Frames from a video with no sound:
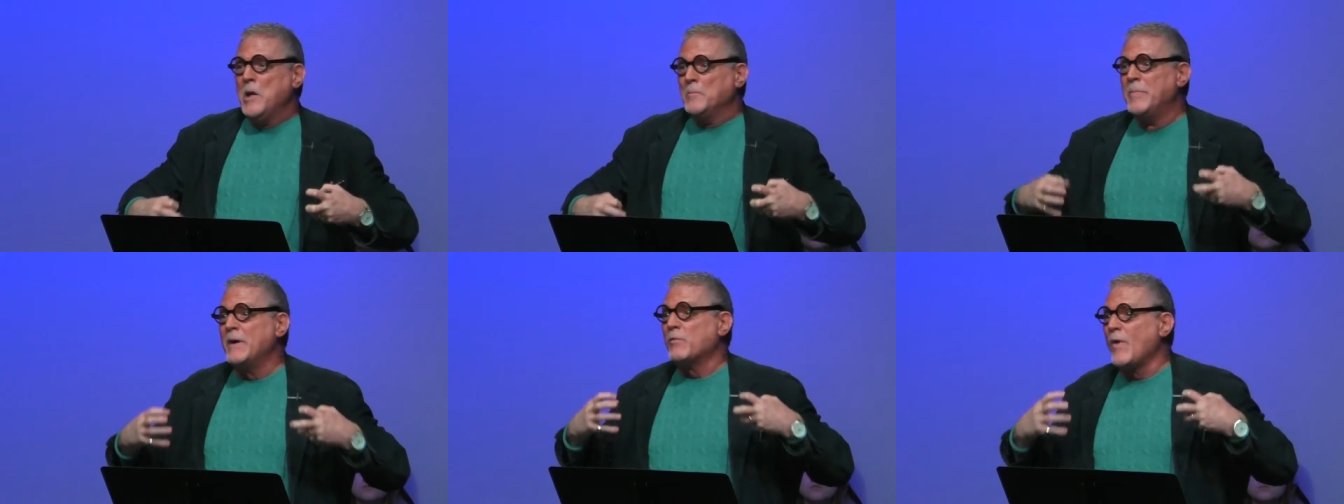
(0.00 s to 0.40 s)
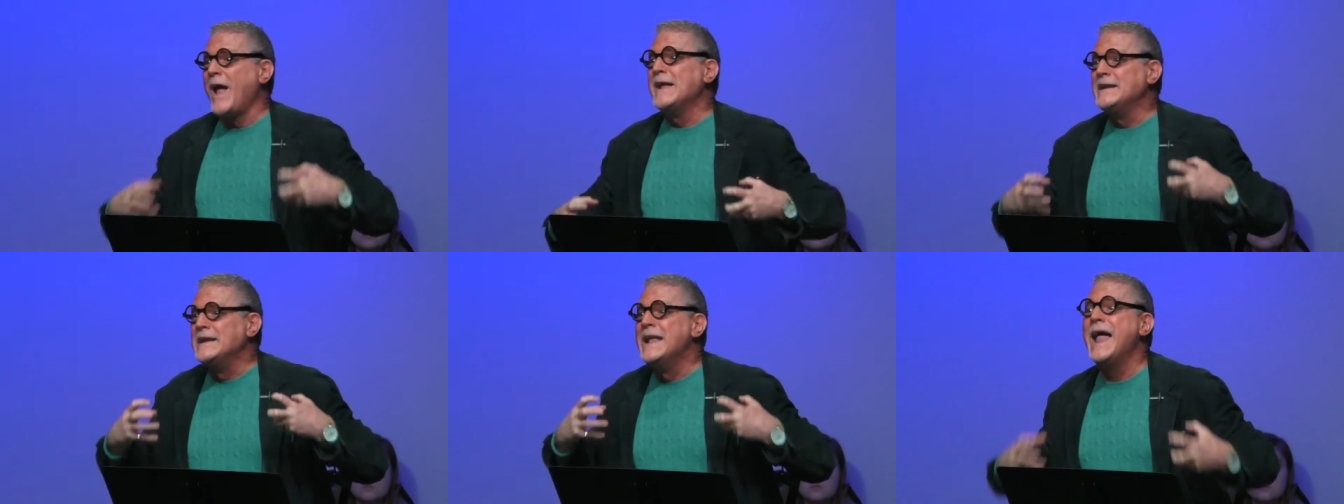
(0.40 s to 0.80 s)
But
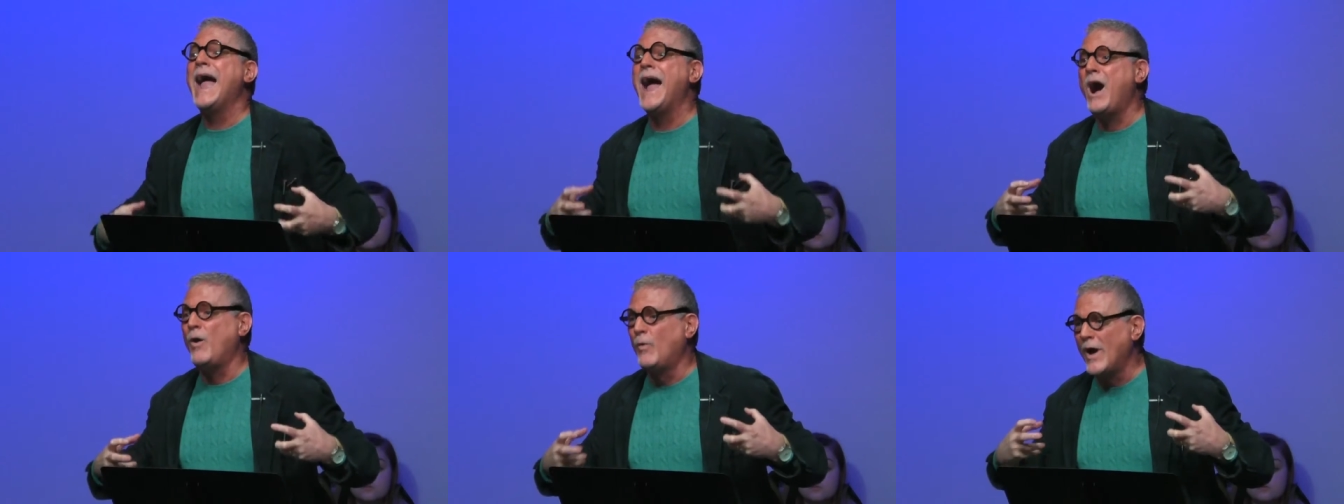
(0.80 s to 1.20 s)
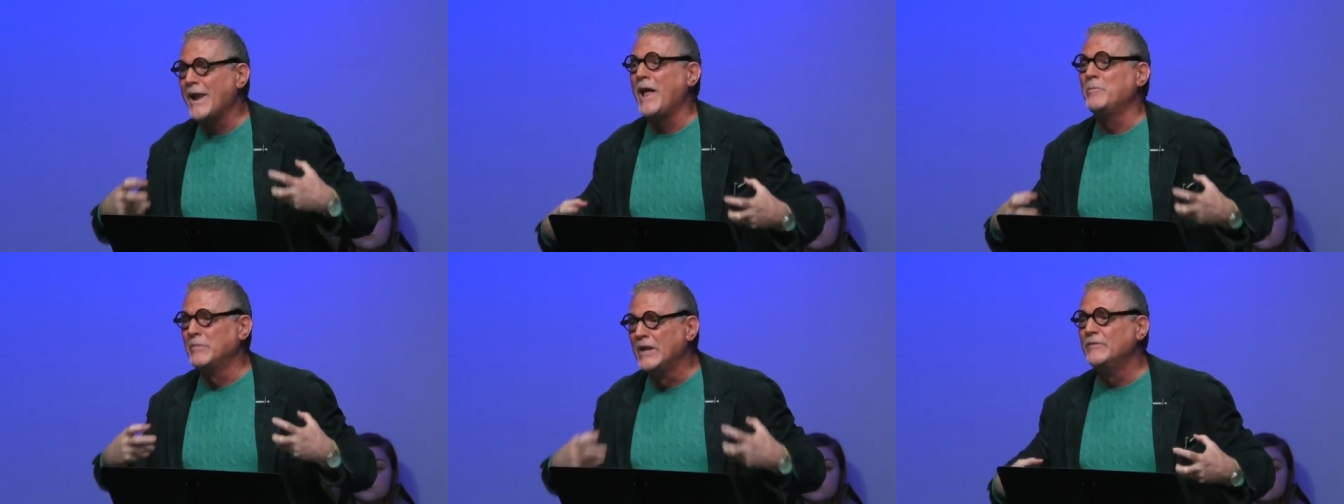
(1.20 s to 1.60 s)
right now, while
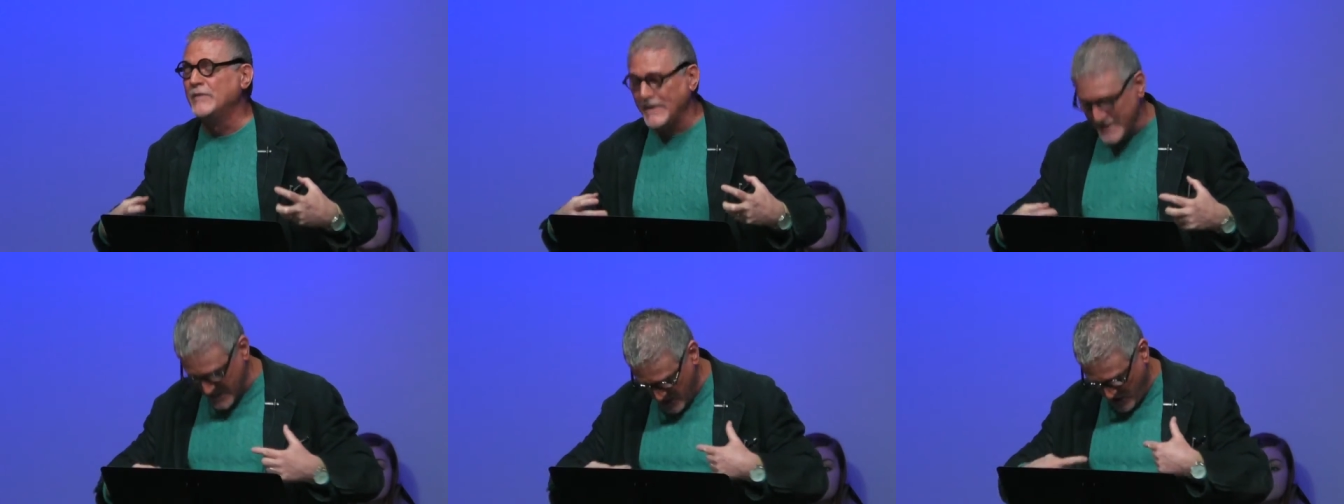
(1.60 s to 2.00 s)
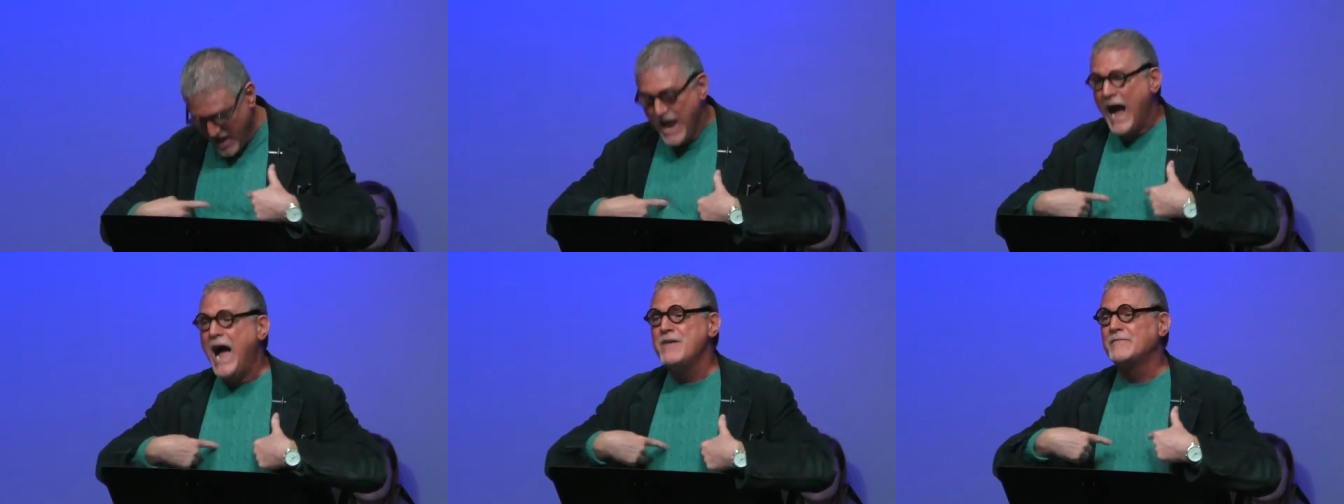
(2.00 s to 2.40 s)
I'm living here,
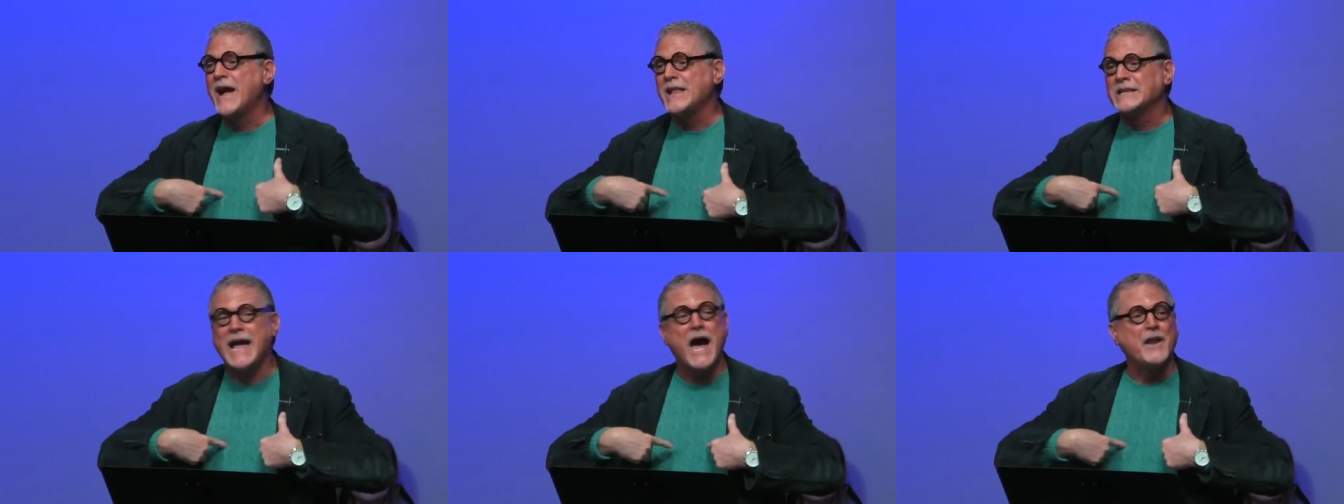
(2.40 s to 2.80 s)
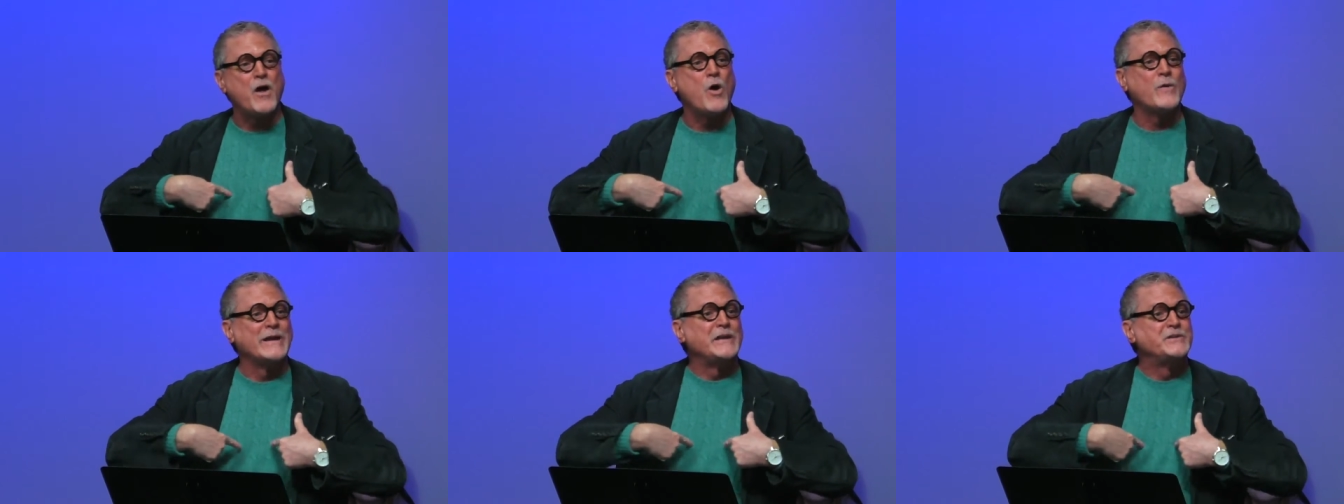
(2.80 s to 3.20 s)
I've got God
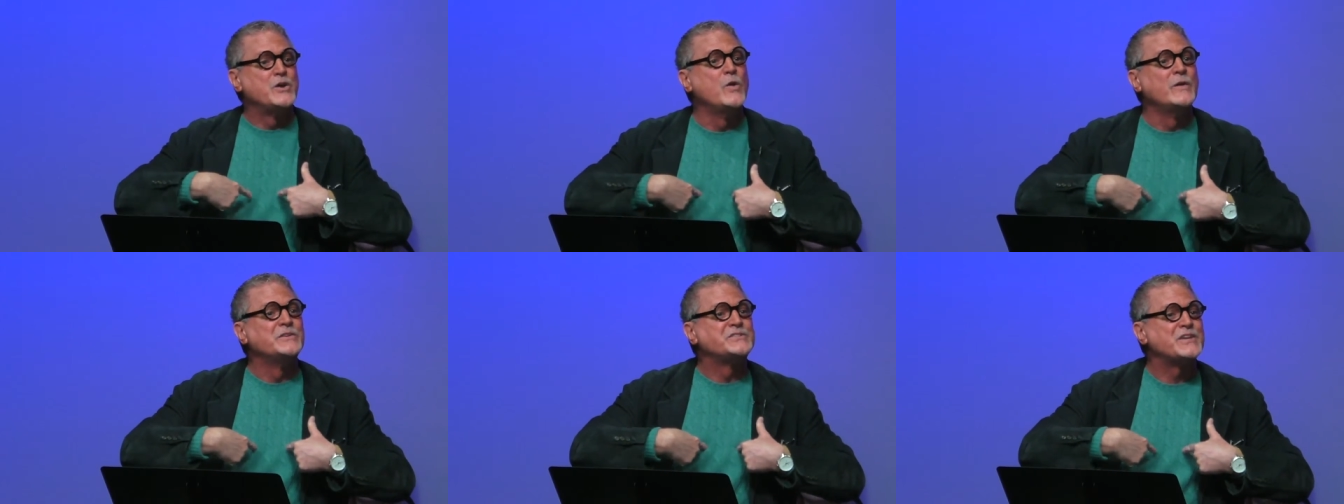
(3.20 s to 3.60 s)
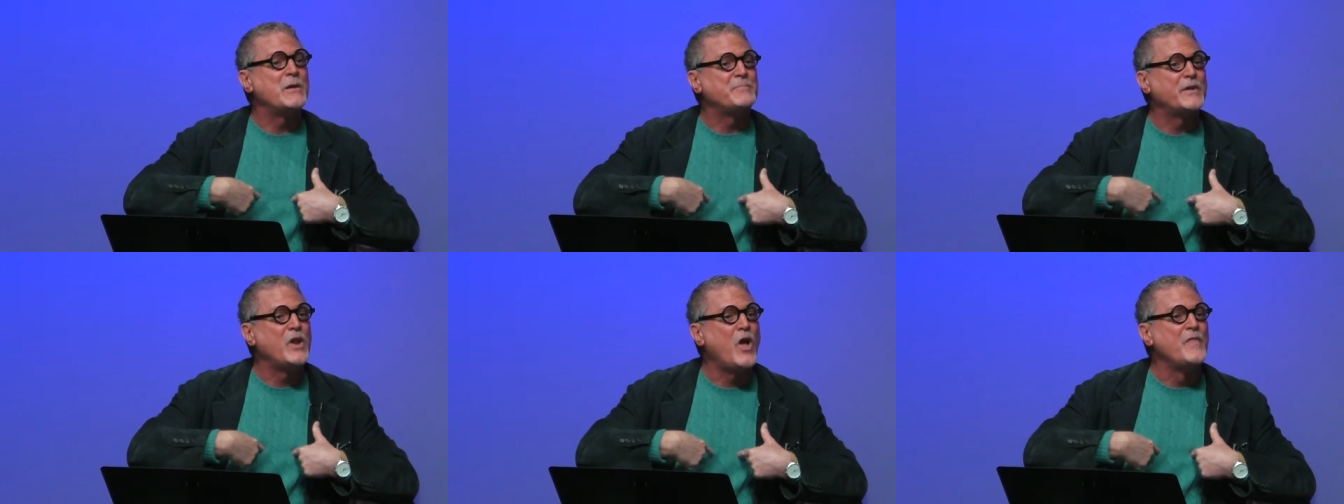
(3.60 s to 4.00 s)
already doing
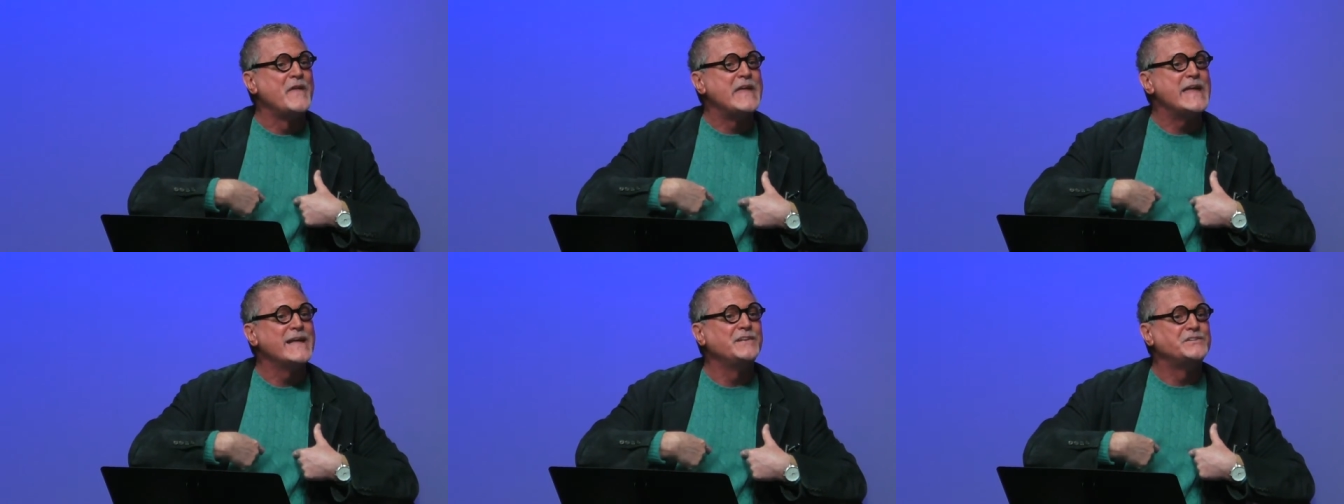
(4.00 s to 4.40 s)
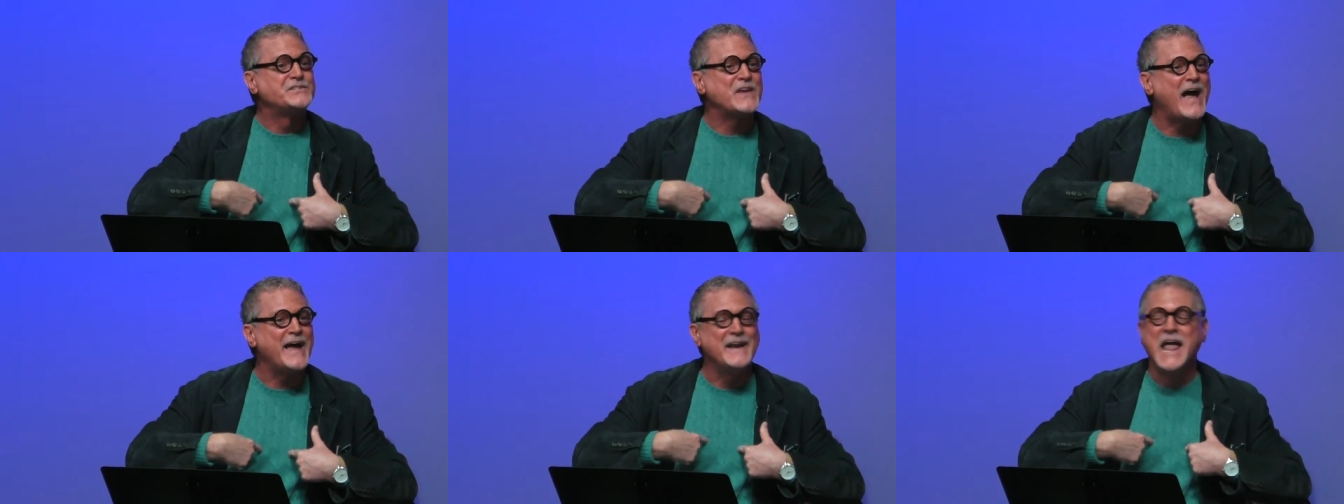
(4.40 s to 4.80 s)
something on on the
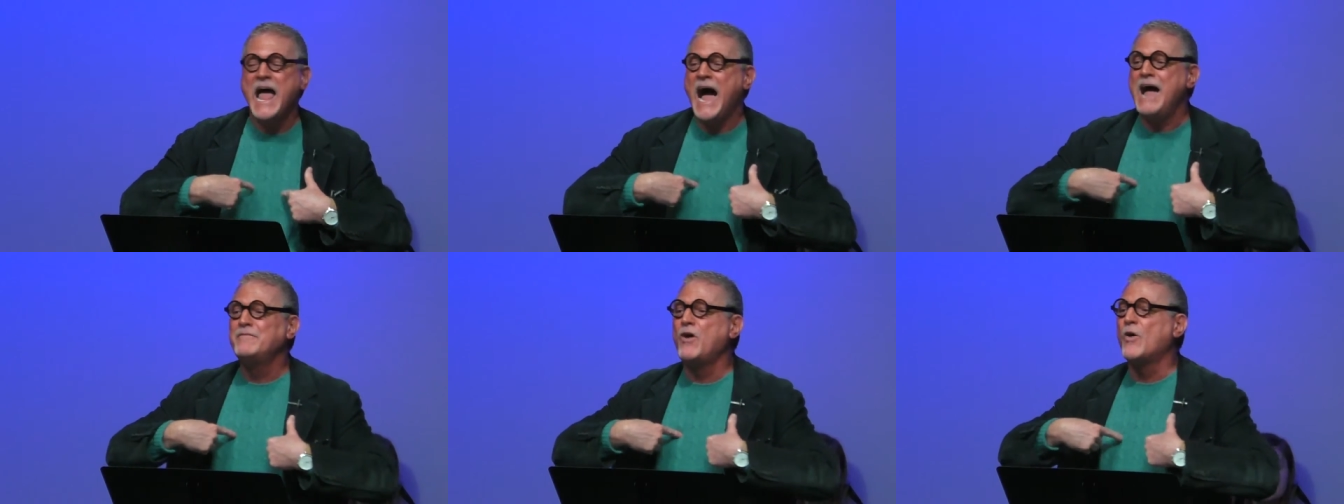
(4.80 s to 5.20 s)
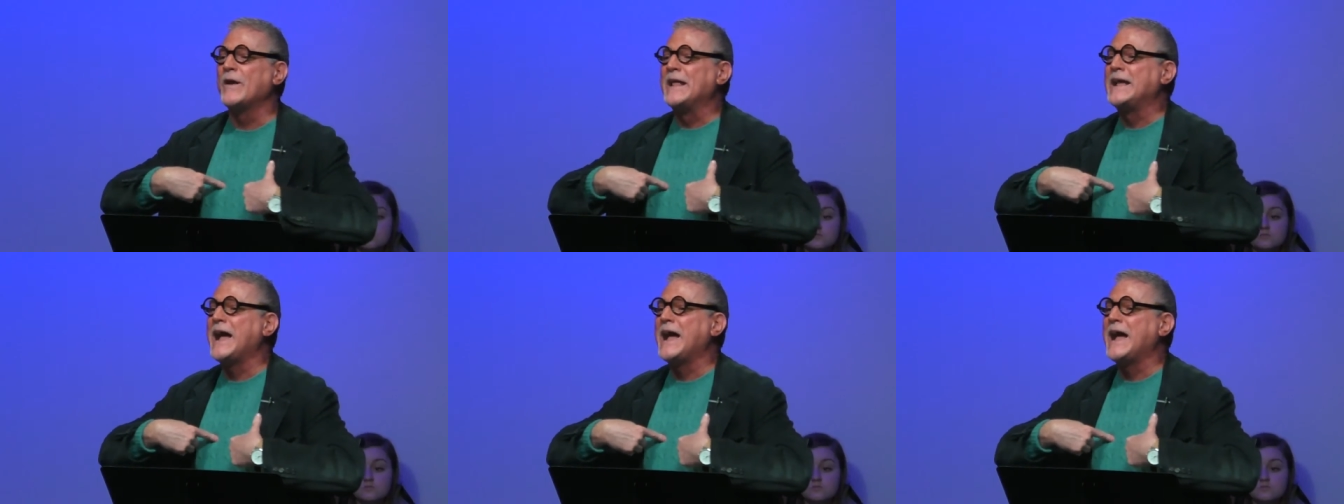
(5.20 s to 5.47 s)
inside. I've already